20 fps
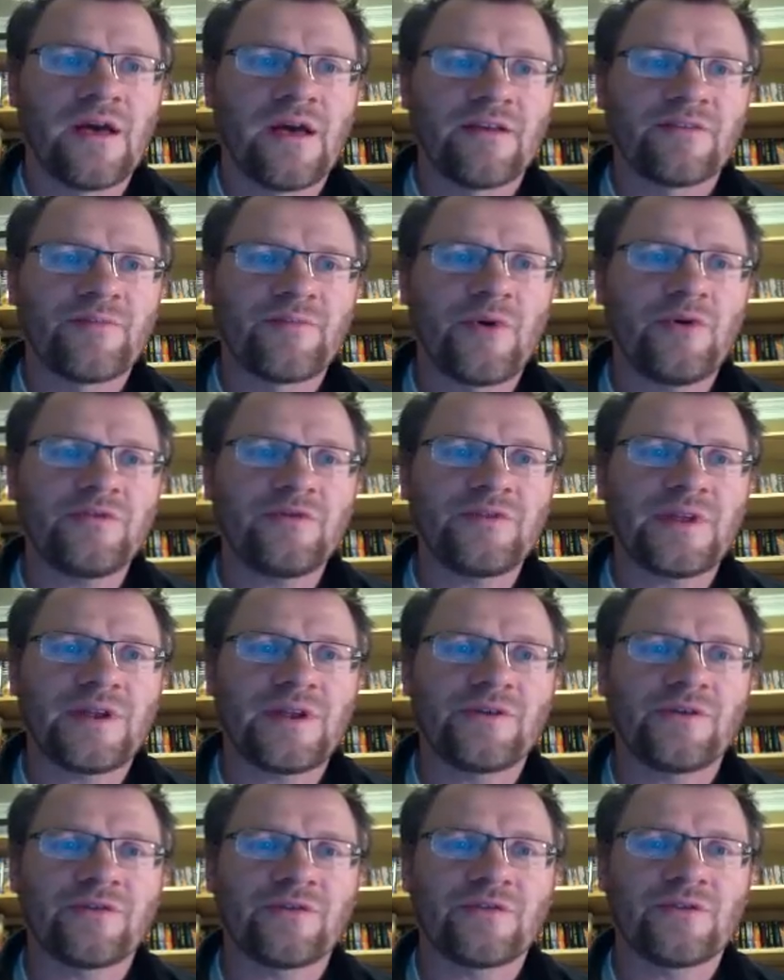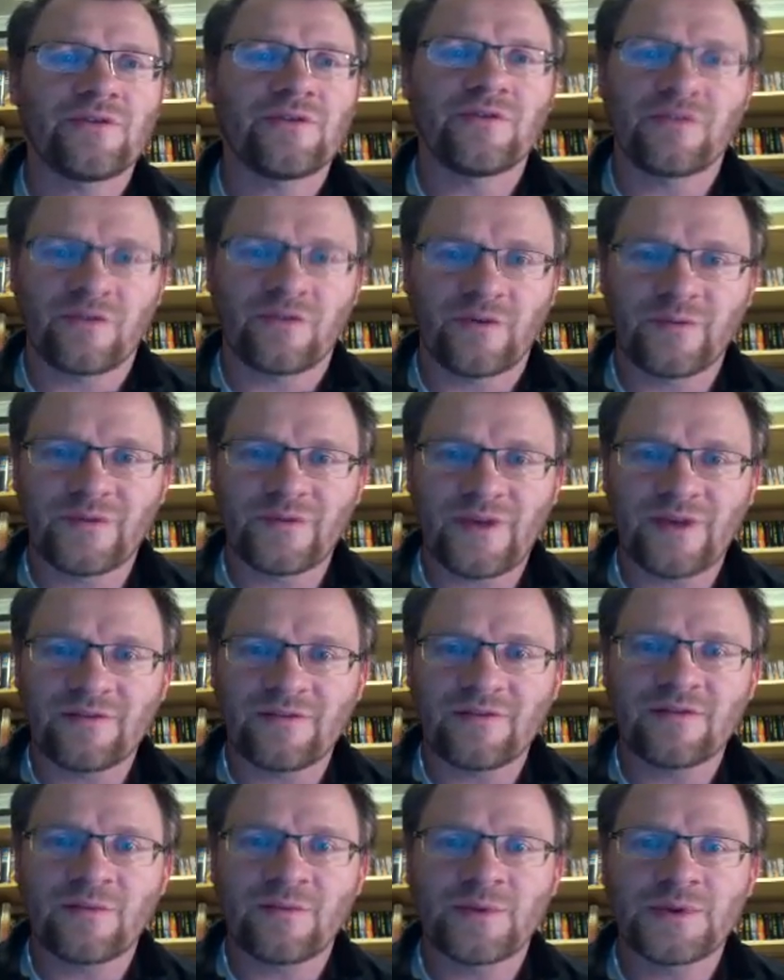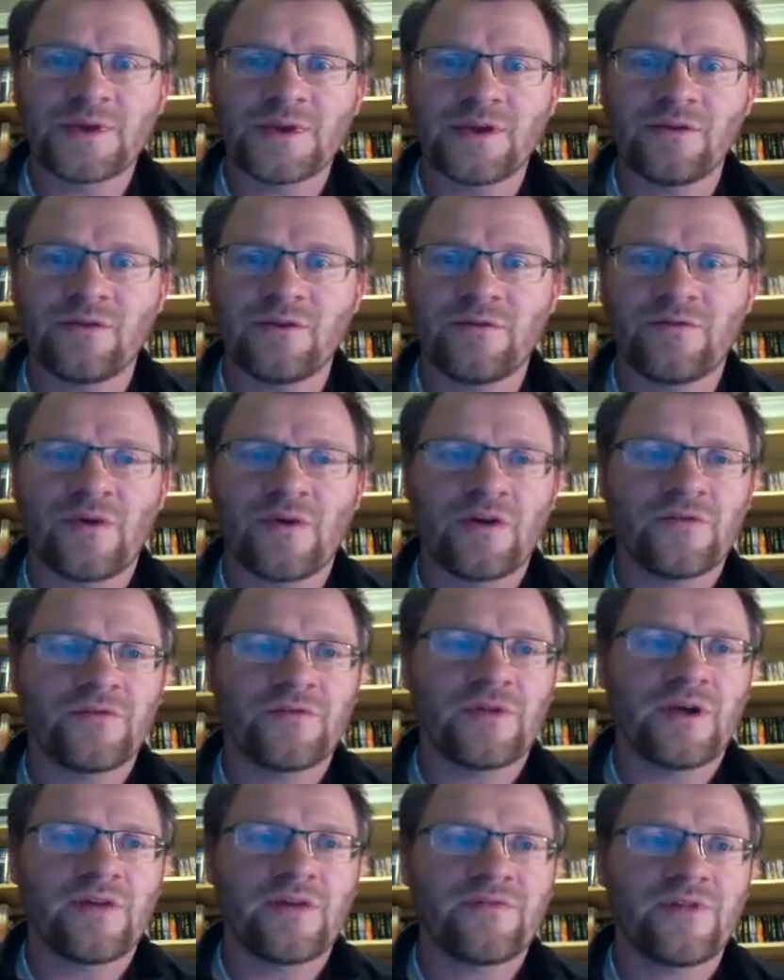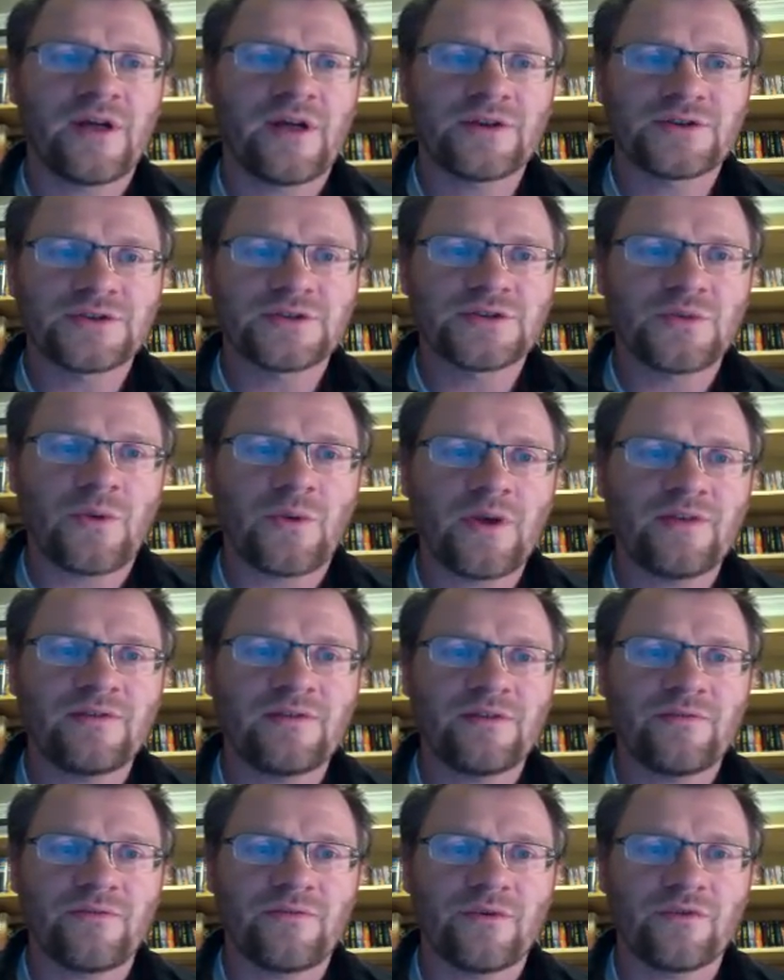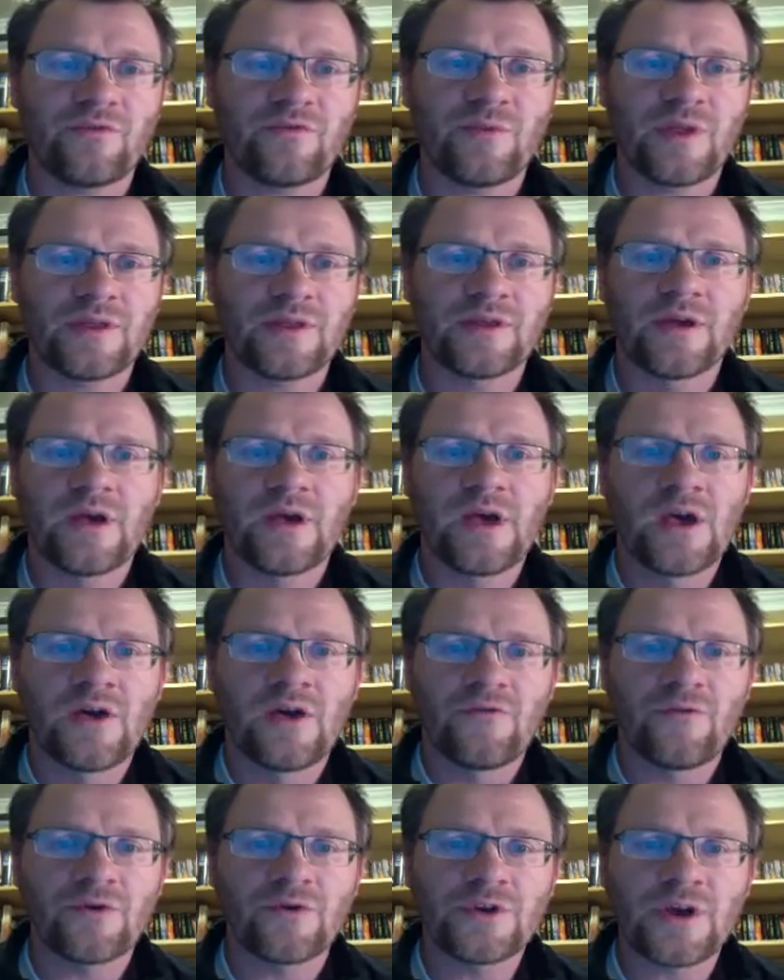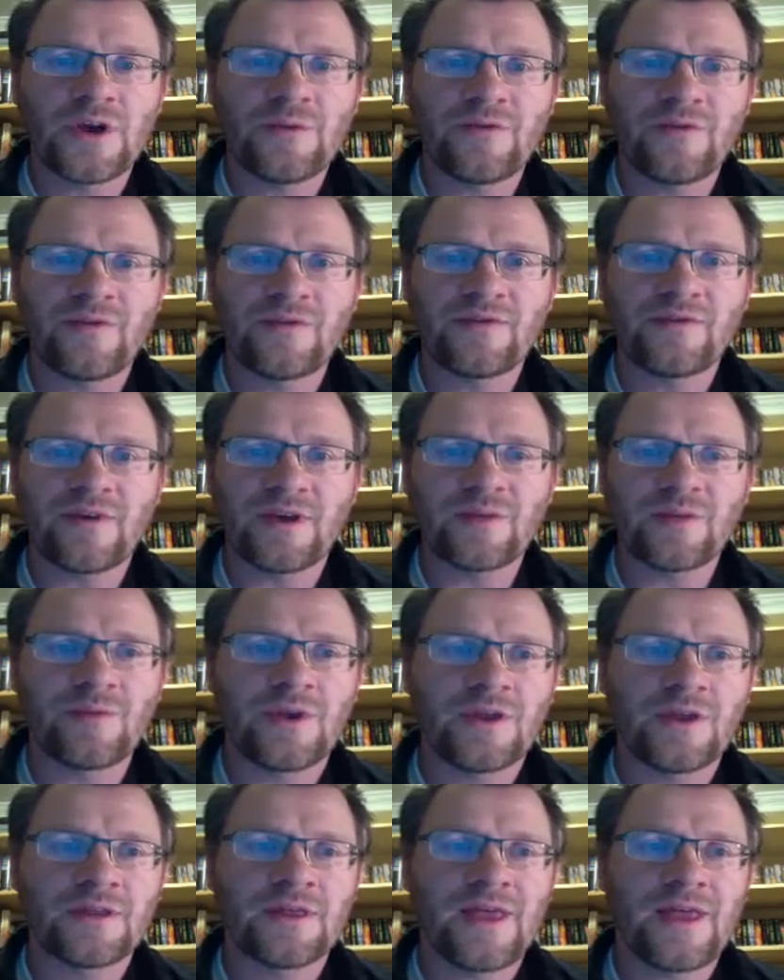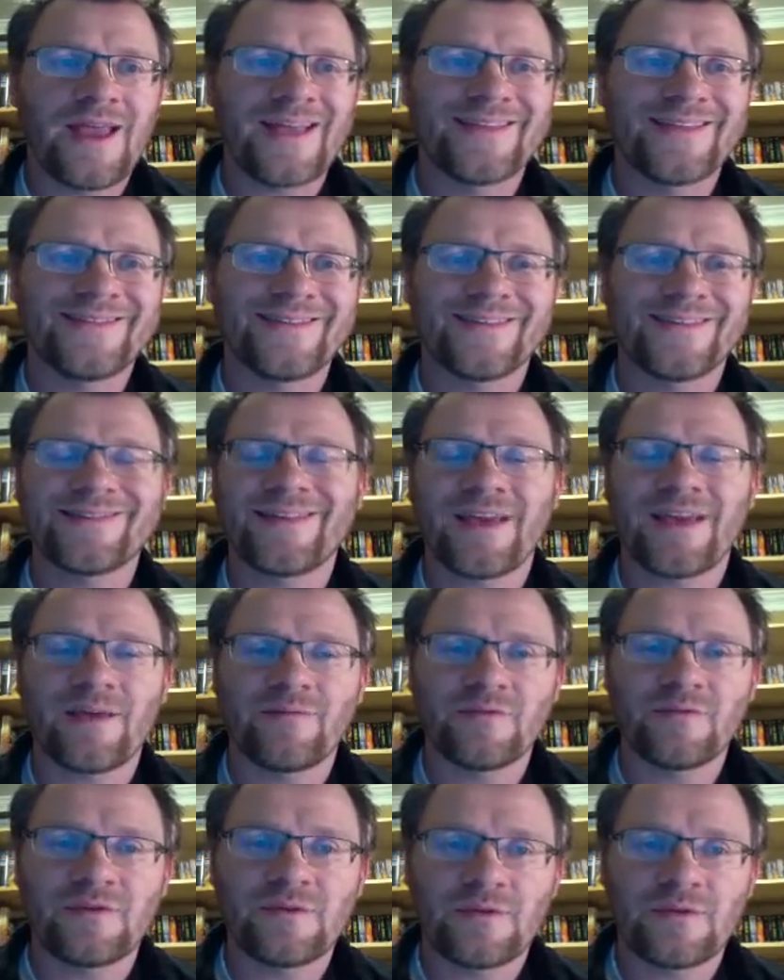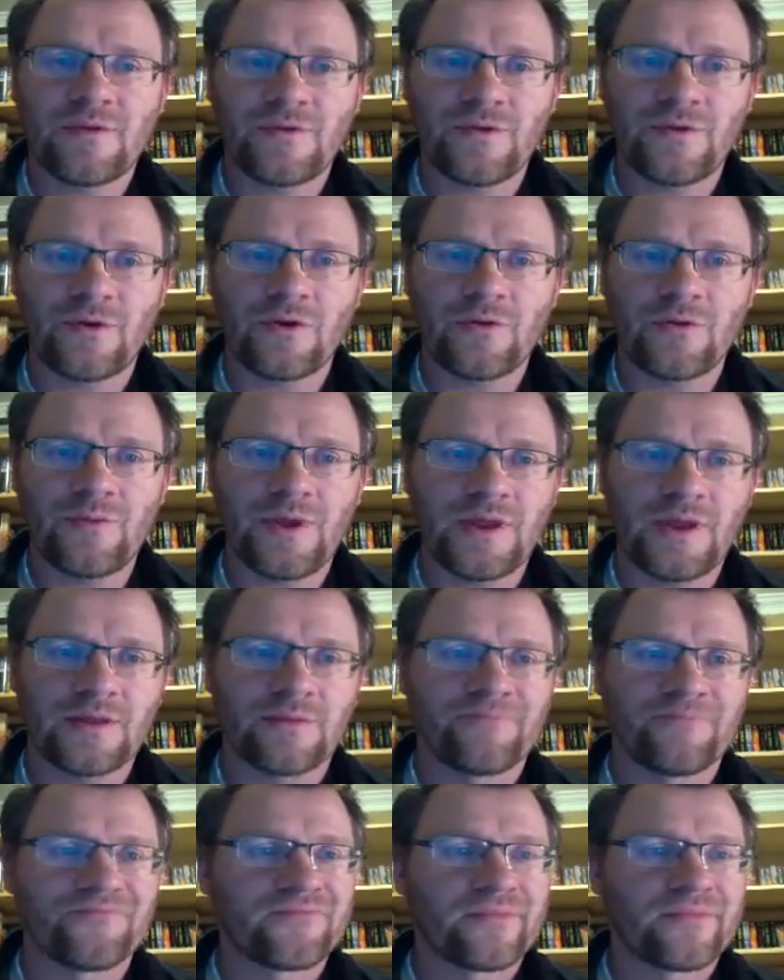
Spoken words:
Suppose that under certain circumstances, a particular firefly flashes twice in the first minute, 4 times in the second minute, and 6 times in the third minute.